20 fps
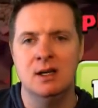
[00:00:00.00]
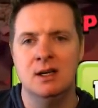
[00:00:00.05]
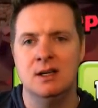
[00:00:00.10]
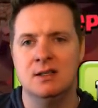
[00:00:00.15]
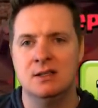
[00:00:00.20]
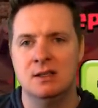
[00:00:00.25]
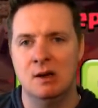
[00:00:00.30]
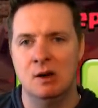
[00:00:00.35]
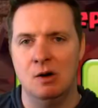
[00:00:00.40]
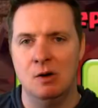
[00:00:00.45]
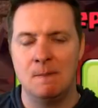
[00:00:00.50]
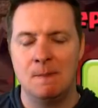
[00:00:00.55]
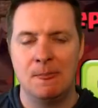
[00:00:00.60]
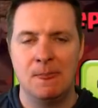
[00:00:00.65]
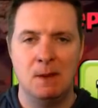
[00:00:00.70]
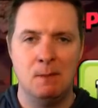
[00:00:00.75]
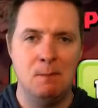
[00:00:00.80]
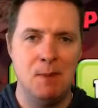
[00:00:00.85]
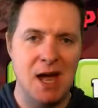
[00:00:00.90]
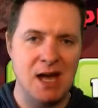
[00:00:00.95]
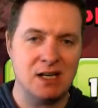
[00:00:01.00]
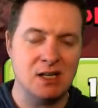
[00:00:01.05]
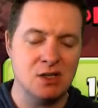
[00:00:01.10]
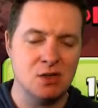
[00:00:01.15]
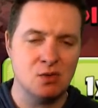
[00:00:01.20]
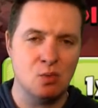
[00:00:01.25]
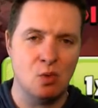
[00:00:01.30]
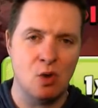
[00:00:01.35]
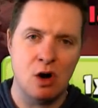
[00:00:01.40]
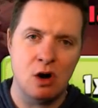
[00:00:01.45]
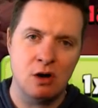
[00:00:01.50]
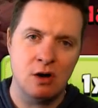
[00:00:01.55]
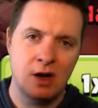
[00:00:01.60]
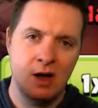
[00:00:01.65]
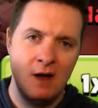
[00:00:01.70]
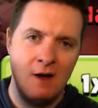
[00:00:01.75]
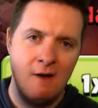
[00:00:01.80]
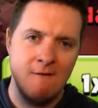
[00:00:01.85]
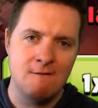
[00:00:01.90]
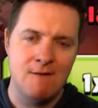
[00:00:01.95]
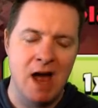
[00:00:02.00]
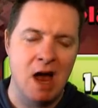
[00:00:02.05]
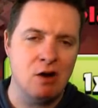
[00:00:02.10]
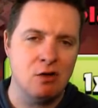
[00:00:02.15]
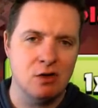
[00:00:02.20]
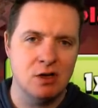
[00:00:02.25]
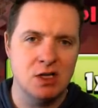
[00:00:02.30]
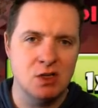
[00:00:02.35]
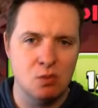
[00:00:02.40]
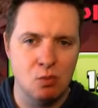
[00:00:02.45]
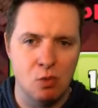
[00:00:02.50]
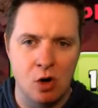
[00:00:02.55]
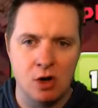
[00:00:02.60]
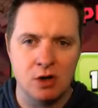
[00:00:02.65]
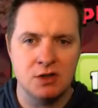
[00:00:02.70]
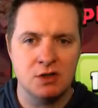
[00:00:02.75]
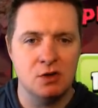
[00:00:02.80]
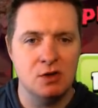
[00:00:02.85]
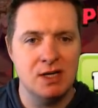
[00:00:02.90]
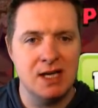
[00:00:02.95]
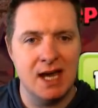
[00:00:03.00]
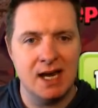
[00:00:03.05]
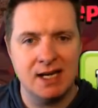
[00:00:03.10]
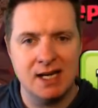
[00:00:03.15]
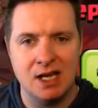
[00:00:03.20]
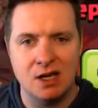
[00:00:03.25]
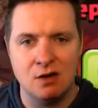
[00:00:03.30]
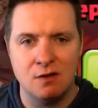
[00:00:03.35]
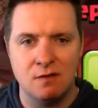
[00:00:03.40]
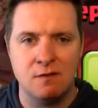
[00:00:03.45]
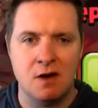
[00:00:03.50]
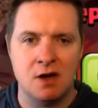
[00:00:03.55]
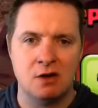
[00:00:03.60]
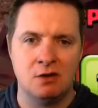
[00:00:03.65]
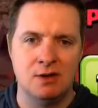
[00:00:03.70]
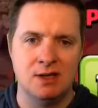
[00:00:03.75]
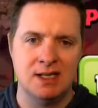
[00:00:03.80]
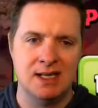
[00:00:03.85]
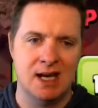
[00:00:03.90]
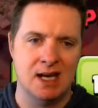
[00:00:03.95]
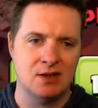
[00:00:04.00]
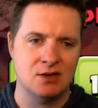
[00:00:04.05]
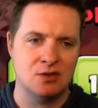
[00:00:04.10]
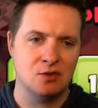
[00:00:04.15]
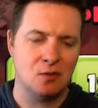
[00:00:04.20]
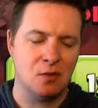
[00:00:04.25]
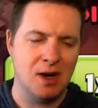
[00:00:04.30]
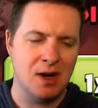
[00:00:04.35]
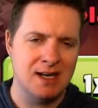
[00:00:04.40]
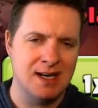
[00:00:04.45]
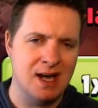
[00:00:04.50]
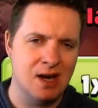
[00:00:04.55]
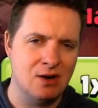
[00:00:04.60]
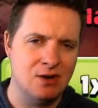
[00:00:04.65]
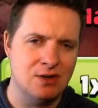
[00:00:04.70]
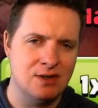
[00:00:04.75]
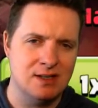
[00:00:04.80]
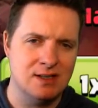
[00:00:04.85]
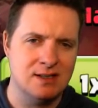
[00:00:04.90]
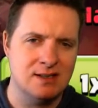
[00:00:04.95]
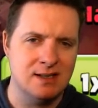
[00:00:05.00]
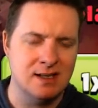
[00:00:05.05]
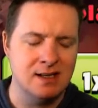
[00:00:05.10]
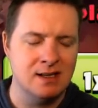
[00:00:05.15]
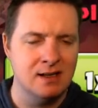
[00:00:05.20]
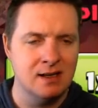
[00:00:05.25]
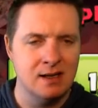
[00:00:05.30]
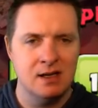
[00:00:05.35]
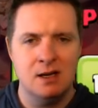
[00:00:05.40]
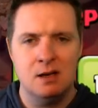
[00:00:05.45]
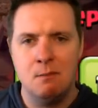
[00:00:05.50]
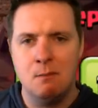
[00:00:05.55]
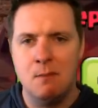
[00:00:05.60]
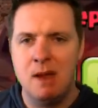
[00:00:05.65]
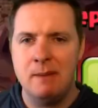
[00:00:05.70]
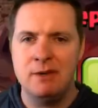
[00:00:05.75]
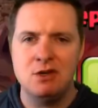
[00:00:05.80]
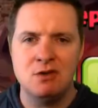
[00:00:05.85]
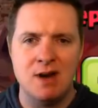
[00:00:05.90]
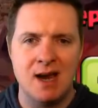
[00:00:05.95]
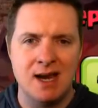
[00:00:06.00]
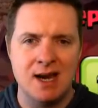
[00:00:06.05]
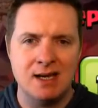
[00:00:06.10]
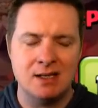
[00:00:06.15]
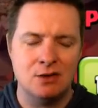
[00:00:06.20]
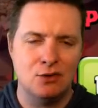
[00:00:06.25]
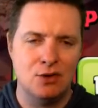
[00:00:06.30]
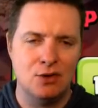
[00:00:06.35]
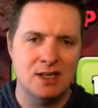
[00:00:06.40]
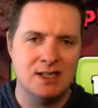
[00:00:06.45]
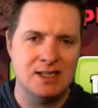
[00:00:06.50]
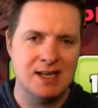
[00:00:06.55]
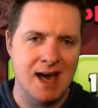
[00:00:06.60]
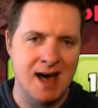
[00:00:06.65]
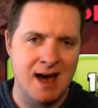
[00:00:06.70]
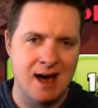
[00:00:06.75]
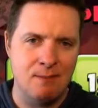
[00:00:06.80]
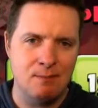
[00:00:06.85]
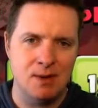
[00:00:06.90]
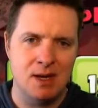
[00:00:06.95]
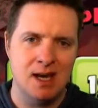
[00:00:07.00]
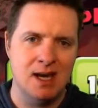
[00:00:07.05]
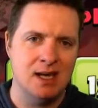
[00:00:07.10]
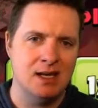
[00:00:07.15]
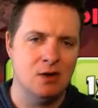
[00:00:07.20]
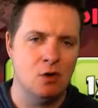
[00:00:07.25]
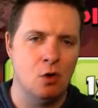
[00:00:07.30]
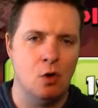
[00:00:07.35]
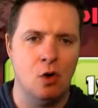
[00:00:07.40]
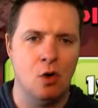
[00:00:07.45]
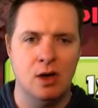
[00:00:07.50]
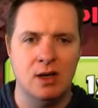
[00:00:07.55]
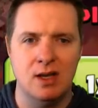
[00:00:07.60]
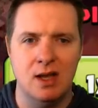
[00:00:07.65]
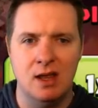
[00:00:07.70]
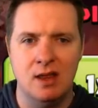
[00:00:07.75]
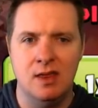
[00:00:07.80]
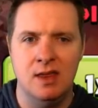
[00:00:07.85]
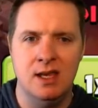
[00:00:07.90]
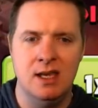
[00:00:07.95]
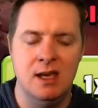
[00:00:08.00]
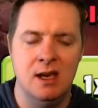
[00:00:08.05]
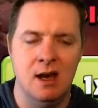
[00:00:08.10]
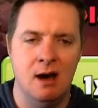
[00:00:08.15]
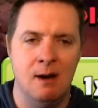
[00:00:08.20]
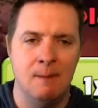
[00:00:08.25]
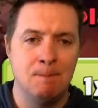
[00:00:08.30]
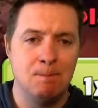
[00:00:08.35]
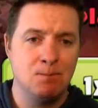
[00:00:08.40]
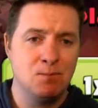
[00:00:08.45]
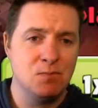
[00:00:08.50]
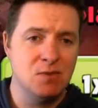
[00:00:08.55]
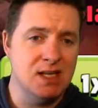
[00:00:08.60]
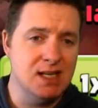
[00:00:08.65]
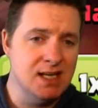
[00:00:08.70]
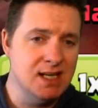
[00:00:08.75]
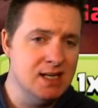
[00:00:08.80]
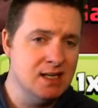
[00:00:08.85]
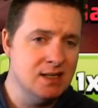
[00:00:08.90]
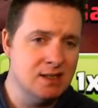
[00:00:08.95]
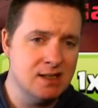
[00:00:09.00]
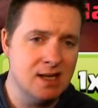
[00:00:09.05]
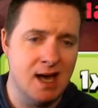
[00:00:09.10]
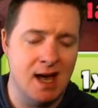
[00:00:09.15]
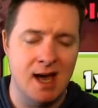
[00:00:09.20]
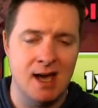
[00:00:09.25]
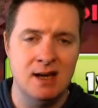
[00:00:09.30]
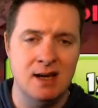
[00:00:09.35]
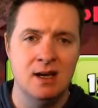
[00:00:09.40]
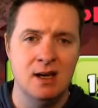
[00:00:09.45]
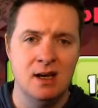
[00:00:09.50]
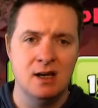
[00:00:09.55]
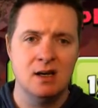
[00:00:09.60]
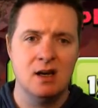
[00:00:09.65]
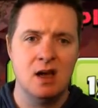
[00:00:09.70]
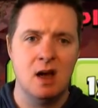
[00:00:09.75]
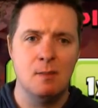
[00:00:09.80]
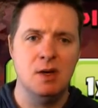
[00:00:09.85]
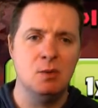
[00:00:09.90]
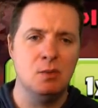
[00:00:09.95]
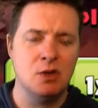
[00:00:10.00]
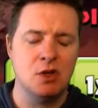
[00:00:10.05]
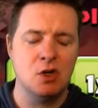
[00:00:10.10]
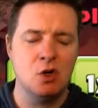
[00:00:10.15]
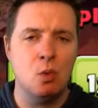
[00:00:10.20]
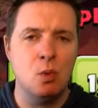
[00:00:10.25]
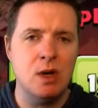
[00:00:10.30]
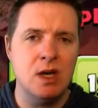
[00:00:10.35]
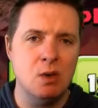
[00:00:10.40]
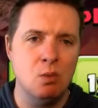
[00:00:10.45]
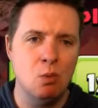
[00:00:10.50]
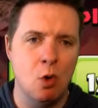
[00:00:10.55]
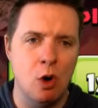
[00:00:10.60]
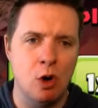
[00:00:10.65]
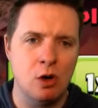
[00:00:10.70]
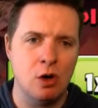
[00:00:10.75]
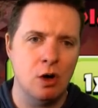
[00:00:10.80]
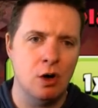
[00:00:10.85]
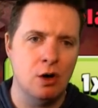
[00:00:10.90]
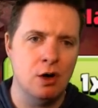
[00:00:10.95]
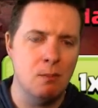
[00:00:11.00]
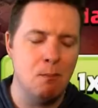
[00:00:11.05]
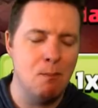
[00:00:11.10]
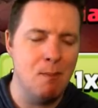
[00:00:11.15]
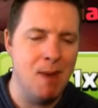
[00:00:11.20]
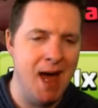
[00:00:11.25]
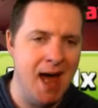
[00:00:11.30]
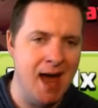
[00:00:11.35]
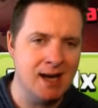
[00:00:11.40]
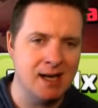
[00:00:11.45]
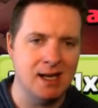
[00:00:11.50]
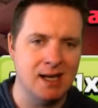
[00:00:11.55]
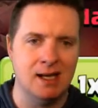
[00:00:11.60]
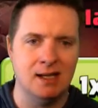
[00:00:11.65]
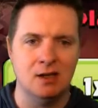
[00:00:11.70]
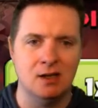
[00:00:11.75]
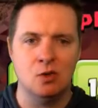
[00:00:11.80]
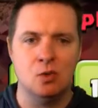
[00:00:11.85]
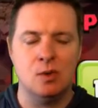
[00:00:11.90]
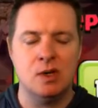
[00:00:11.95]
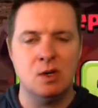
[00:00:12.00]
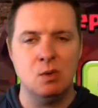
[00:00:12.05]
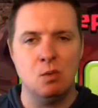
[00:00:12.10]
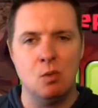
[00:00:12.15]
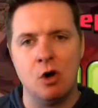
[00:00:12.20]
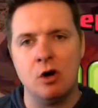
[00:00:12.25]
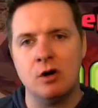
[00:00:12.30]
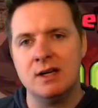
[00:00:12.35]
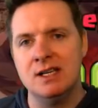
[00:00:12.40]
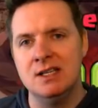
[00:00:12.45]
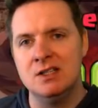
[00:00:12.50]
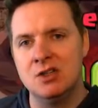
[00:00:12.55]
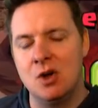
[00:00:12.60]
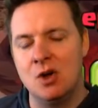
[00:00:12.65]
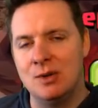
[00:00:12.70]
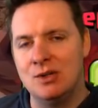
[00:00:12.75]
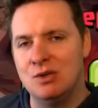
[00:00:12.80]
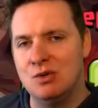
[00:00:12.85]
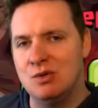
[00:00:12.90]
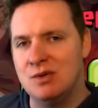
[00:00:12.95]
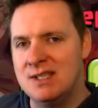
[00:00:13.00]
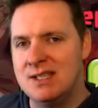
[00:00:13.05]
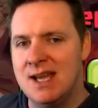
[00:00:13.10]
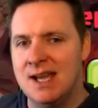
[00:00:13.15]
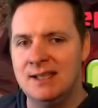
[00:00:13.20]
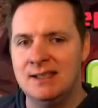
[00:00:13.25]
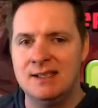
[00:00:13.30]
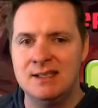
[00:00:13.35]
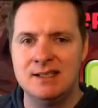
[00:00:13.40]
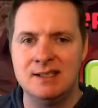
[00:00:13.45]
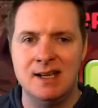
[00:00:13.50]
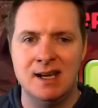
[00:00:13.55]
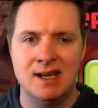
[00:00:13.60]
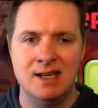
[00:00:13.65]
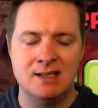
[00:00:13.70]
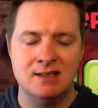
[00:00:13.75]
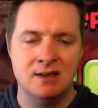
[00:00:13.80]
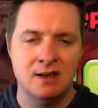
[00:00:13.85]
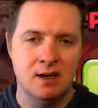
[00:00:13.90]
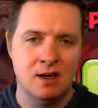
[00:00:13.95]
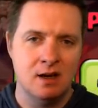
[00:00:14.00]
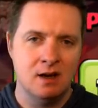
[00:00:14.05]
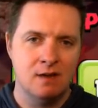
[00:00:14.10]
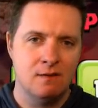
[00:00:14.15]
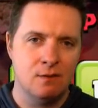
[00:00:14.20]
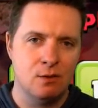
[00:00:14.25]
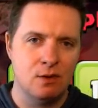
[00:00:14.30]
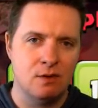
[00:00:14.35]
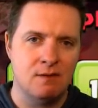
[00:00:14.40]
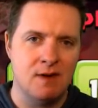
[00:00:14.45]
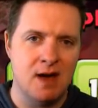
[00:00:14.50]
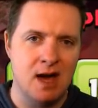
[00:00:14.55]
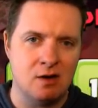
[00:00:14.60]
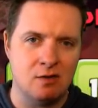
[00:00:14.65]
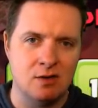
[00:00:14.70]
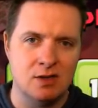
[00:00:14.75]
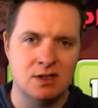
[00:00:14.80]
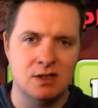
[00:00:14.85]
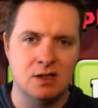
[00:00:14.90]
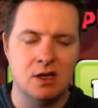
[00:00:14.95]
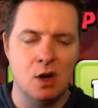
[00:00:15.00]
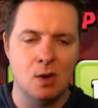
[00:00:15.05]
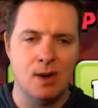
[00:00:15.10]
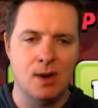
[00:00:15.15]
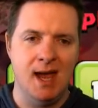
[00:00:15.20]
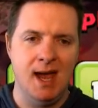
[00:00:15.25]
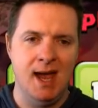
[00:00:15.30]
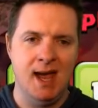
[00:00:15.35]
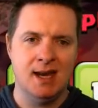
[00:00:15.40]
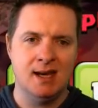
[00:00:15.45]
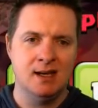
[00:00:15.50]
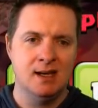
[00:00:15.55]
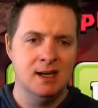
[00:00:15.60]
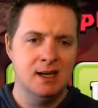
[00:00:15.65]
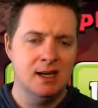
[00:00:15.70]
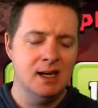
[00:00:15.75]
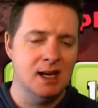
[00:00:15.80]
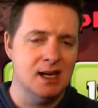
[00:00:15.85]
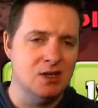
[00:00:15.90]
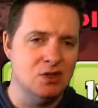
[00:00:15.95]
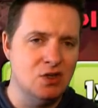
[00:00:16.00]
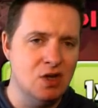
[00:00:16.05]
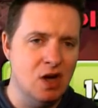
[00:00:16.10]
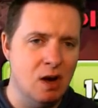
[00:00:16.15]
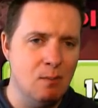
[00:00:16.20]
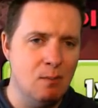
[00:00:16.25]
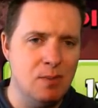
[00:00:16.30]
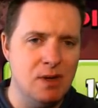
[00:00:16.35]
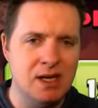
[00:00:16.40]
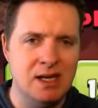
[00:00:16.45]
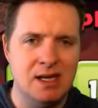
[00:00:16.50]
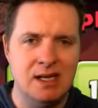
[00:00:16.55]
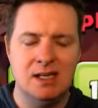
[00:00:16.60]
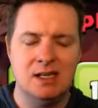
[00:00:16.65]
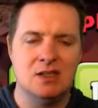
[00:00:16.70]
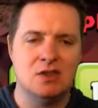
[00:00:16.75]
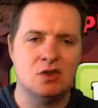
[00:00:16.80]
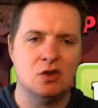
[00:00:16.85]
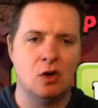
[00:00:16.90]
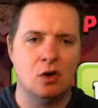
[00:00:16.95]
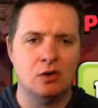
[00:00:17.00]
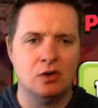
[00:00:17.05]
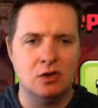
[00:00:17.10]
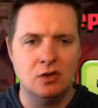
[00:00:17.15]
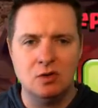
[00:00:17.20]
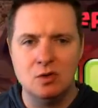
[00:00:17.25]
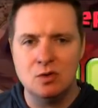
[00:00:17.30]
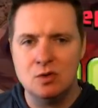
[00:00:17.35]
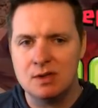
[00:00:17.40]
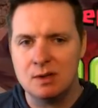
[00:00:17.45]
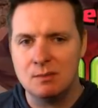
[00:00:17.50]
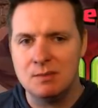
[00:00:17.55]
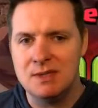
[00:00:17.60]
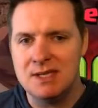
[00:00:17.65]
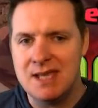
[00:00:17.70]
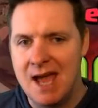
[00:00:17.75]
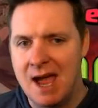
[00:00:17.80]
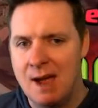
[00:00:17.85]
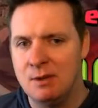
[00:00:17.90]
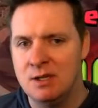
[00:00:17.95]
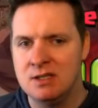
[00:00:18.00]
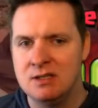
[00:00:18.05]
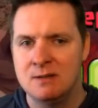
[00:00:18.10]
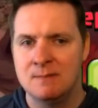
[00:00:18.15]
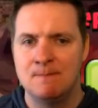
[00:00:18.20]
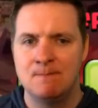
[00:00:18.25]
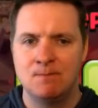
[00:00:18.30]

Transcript: So P.E.K.K.A.'s walk, Valkyries walk, so you got to get your funneling down. So right now, as you can see, Baby Dragon on the top and on the east side, coming in with a Queen Walk on the back end. The Queen Walk is going to set the stage for the Valkyries to go ahead and jump in and start to do some damage.